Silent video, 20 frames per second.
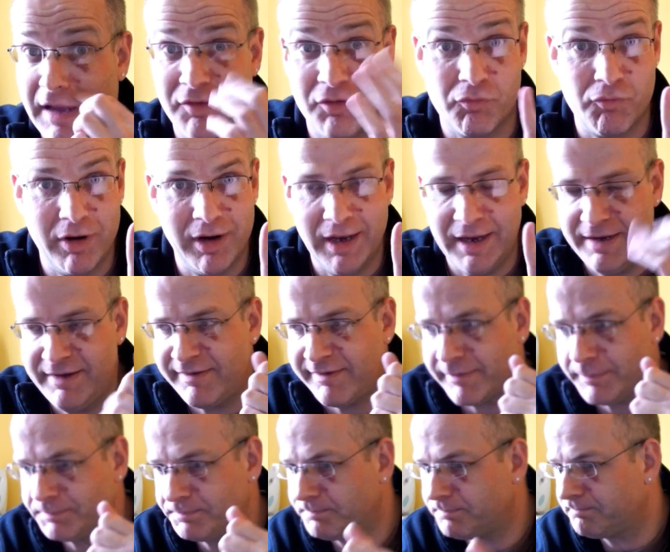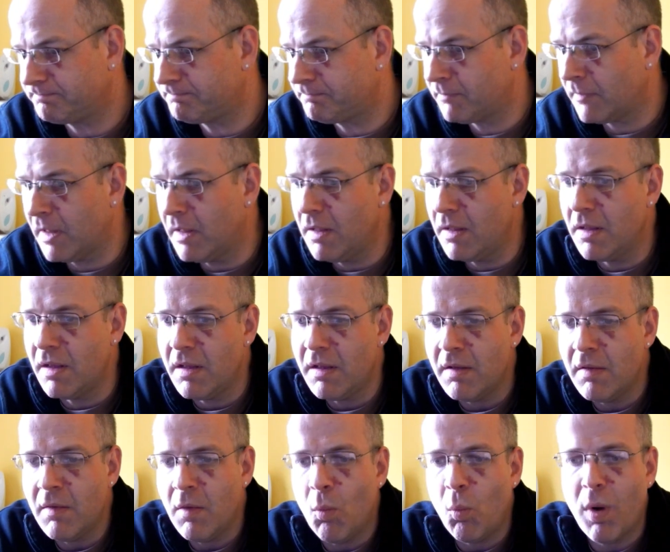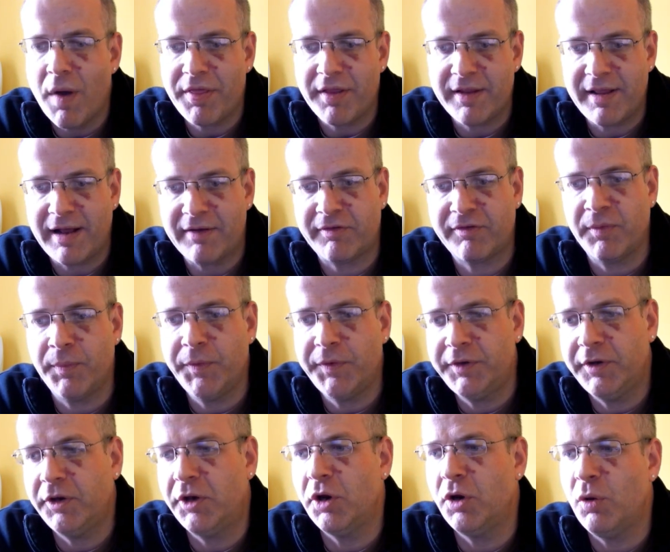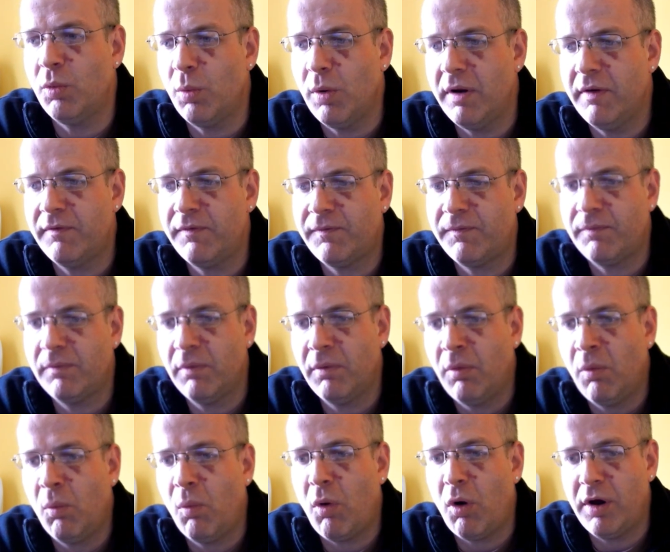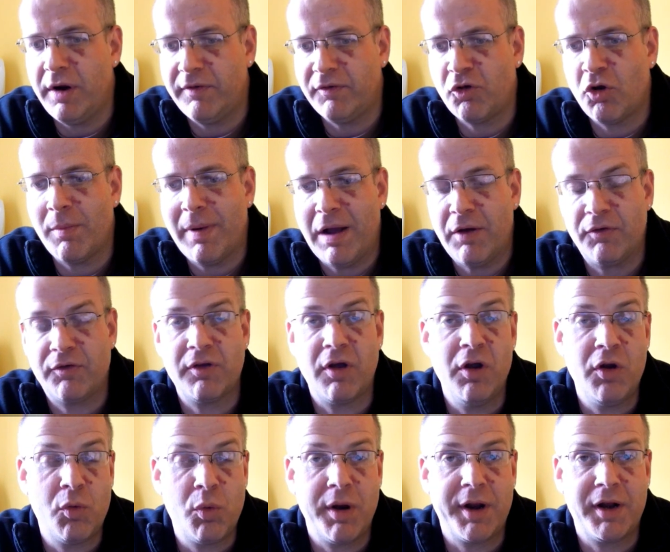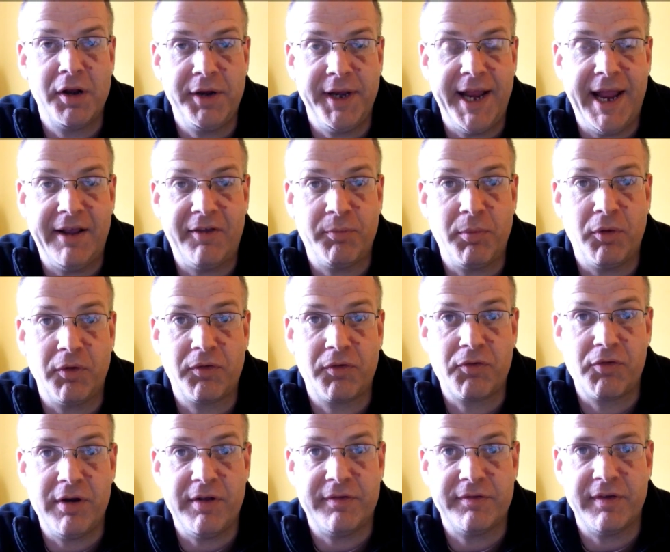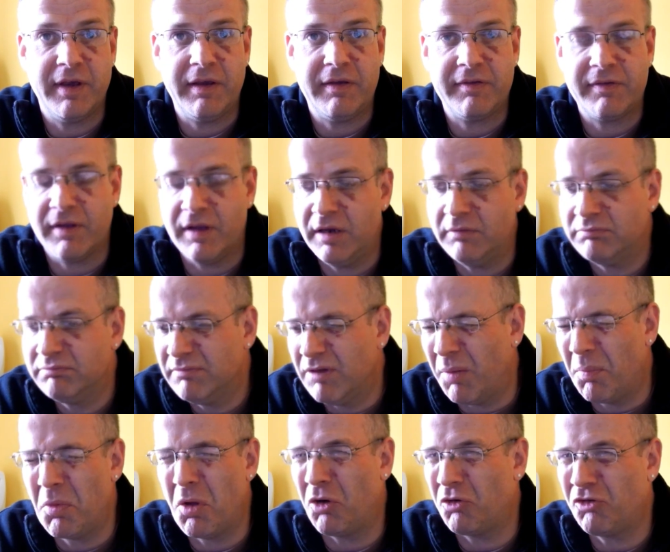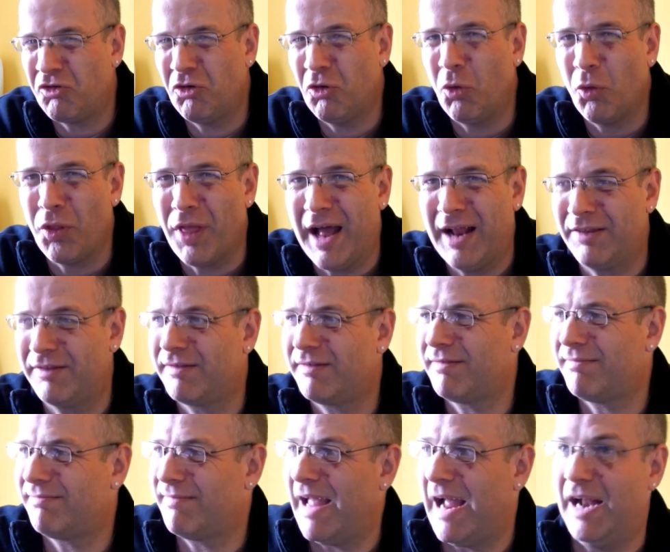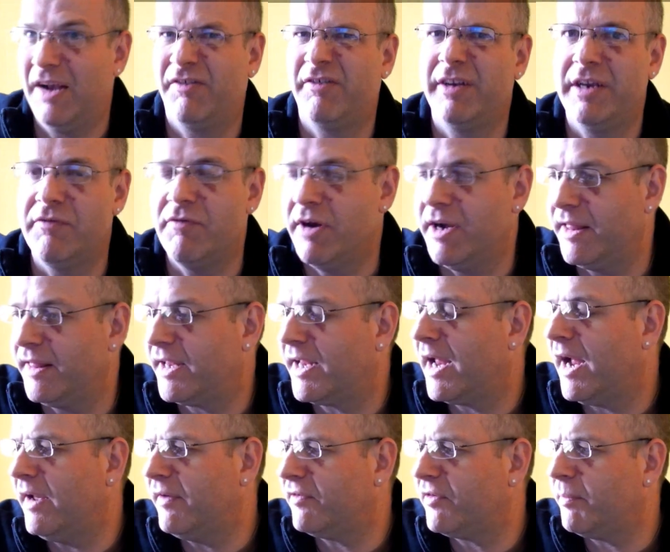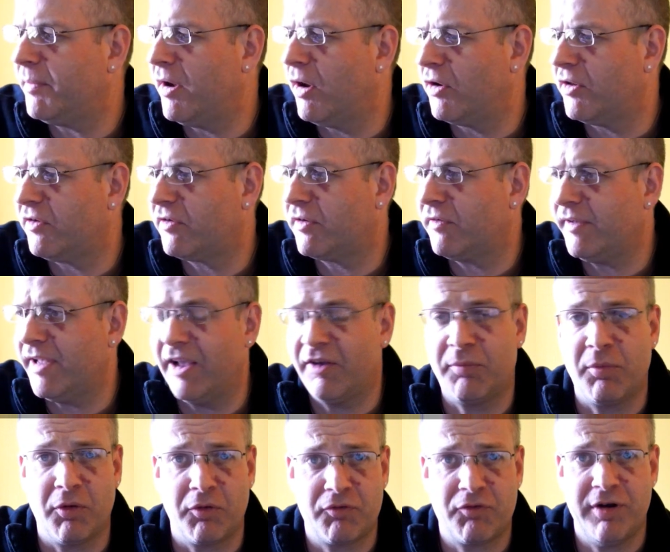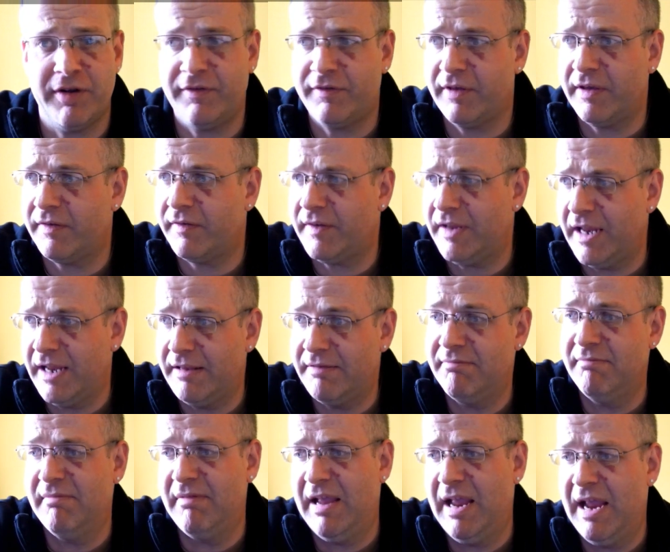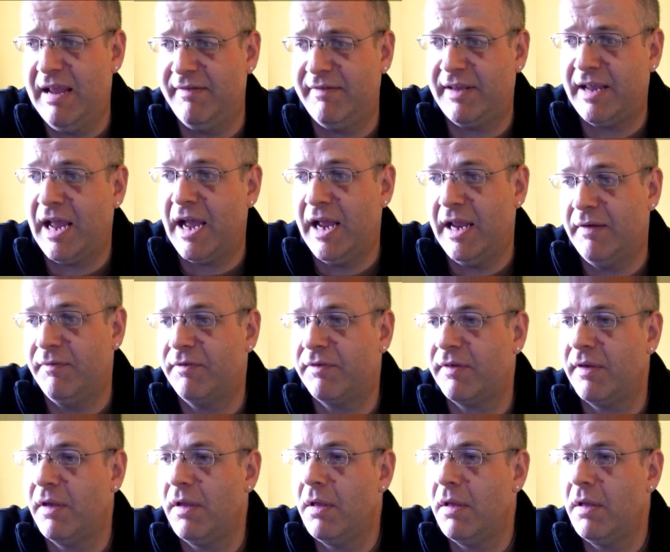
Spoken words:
release. Whether that's something to do with why it's come out so quickly in the Xbox 360, I'm not sure that's actually really the case, to be honest, because the Xbox 360 is Cave's